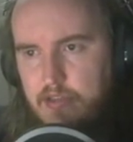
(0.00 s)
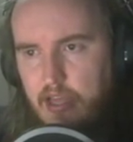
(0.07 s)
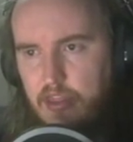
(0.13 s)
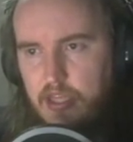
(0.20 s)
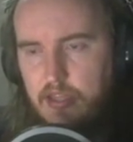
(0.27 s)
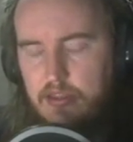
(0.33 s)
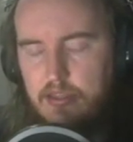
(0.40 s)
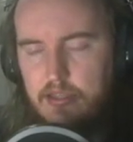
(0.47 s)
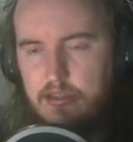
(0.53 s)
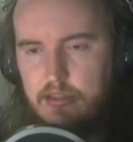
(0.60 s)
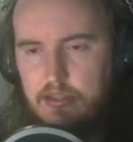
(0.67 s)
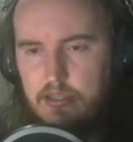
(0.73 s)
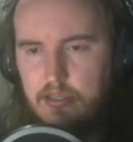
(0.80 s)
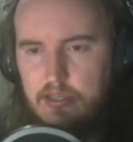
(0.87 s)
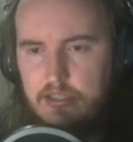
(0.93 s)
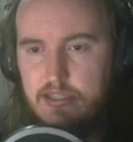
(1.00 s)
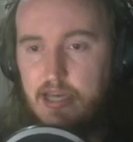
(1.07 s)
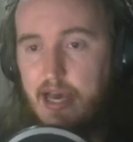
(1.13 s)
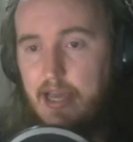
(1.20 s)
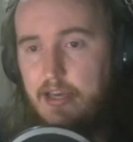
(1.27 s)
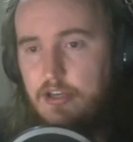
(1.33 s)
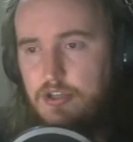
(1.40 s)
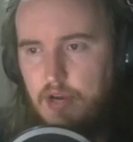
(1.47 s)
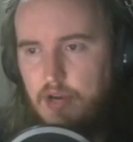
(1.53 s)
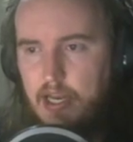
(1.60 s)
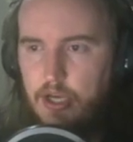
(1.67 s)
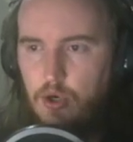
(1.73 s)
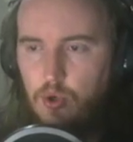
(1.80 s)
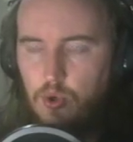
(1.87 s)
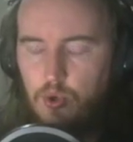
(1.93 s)
I think that the design is really
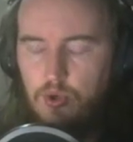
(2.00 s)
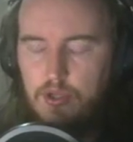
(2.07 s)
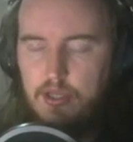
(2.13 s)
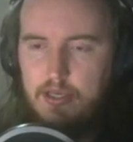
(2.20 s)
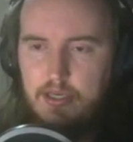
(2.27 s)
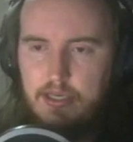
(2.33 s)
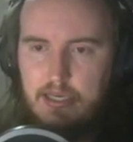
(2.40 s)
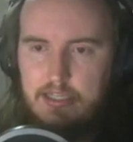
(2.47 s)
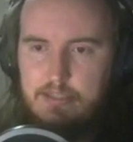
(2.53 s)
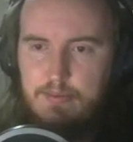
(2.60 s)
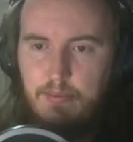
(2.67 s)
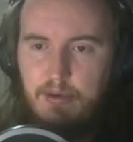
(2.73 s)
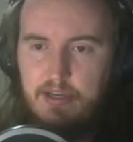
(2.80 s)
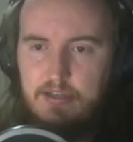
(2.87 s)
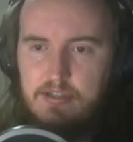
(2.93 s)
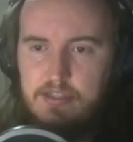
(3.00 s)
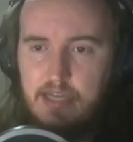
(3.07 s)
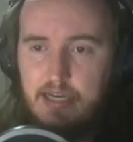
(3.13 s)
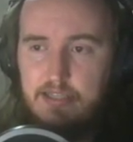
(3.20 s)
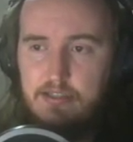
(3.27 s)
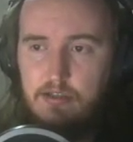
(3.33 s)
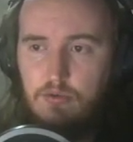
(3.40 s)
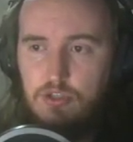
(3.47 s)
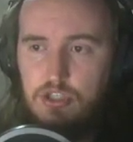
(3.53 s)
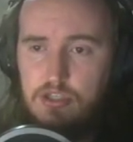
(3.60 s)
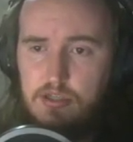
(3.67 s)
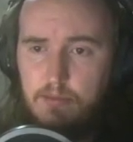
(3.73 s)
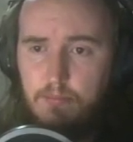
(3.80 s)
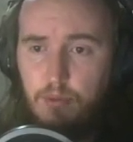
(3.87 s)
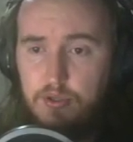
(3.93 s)
cool and gets people excited, which is
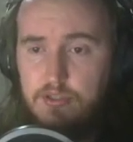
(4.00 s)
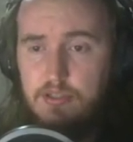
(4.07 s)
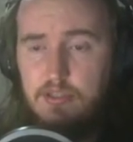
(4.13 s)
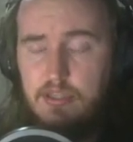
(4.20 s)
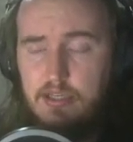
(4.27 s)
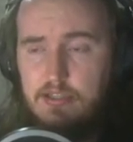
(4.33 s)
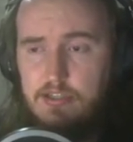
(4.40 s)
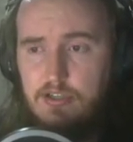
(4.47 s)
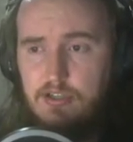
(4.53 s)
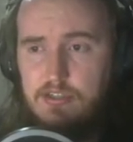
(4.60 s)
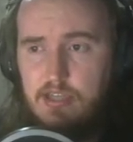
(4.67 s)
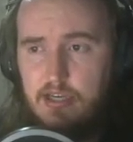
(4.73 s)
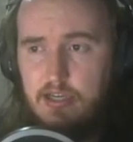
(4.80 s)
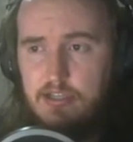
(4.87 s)
an important thing to consider.